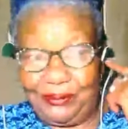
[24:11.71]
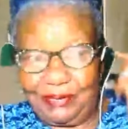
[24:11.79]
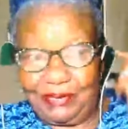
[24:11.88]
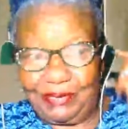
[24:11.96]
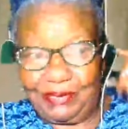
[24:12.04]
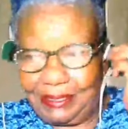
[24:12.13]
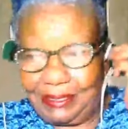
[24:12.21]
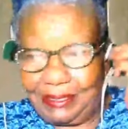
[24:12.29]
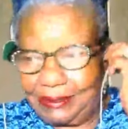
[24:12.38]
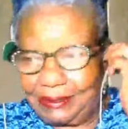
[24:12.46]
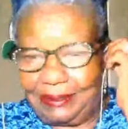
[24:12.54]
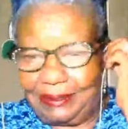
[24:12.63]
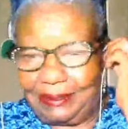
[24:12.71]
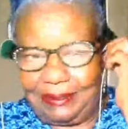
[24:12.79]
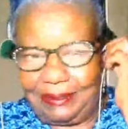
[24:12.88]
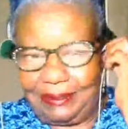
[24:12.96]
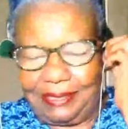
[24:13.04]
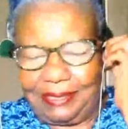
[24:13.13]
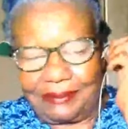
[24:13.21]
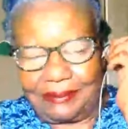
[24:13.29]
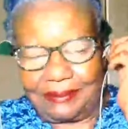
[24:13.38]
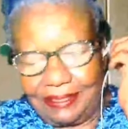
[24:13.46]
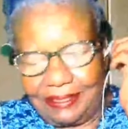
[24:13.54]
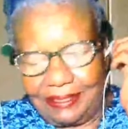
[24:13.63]
God, how do y'all get
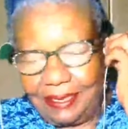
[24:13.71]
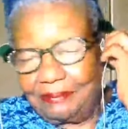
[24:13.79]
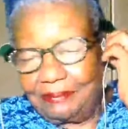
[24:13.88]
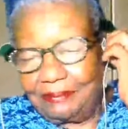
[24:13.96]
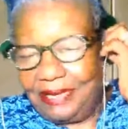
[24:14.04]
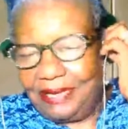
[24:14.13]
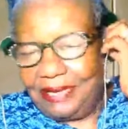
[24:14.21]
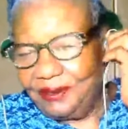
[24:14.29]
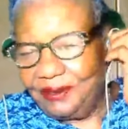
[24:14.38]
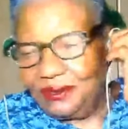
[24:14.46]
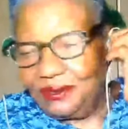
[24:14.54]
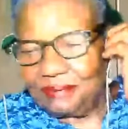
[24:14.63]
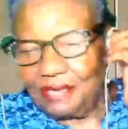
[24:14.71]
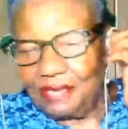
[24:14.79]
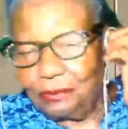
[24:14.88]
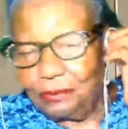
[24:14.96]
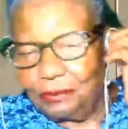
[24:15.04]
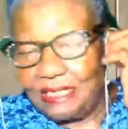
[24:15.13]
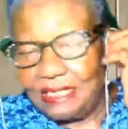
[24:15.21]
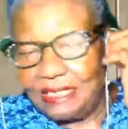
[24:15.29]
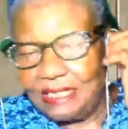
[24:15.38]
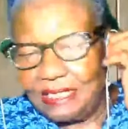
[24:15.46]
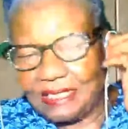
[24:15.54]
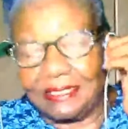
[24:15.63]
my ear openings are
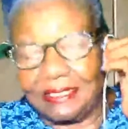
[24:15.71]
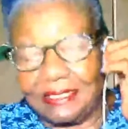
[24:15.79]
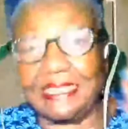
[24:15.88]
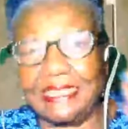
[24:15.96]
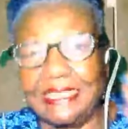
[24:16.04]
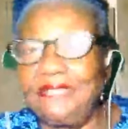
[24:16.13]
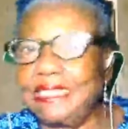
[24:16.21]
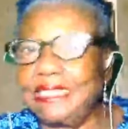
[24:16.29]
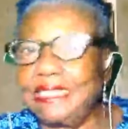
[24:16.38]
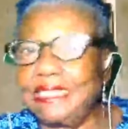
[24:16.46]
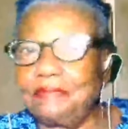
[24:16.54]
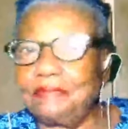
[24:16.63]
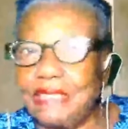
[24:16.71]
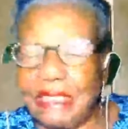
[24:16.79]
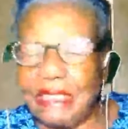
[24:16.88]
not even that big.